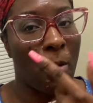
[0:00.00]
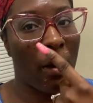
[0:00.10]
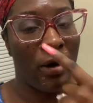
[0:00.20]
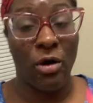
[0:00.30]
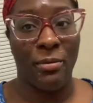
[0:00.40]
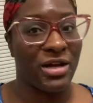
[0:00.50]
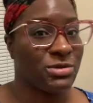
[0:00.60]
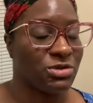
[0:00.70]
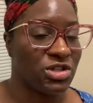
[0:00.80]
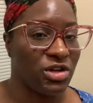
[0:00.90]
I know I'm not
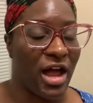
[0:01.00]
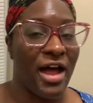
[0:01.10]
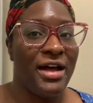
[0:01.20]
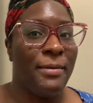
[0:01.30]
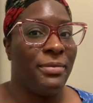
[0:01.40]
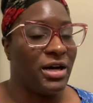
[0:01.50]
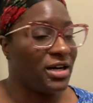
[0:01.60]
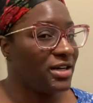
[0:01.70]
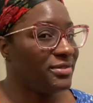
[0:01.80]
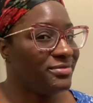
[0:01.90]
supposed to do that,
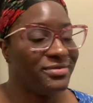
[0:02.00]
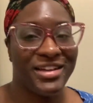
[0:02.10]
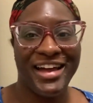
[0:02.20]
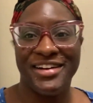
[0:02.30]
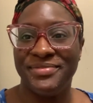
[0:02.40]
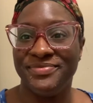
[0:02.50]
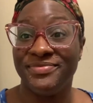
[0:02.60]
but yeah.